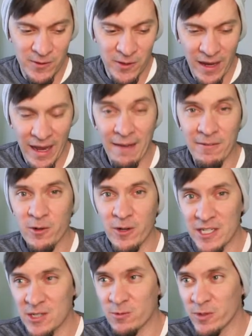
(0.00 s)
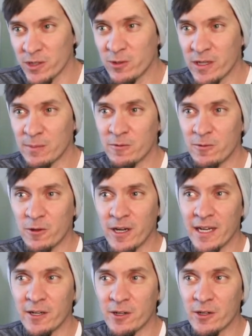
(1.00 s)
you have a question, real quick before I
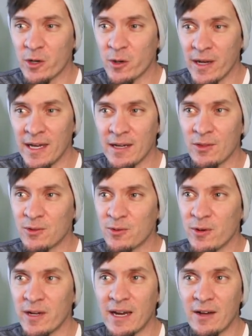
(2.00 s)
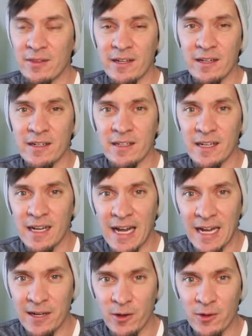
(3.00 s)
go ahead and throw it out there.
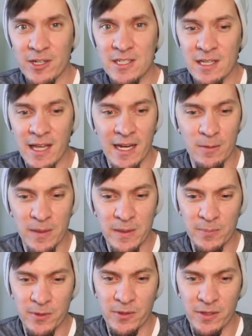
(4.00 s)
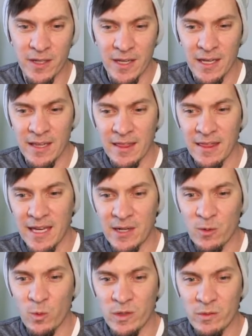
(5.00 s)
I know there's a lot of people
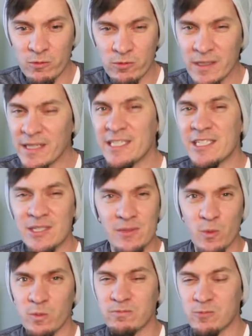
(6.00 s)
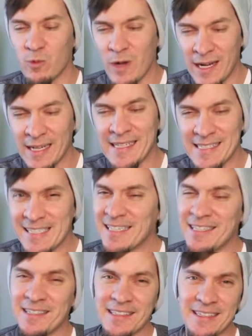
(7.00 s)
that would really just want to get to
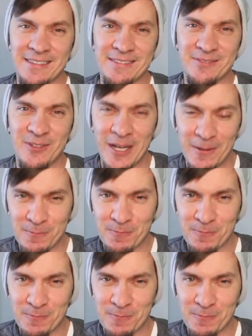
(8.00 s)
Italy, right?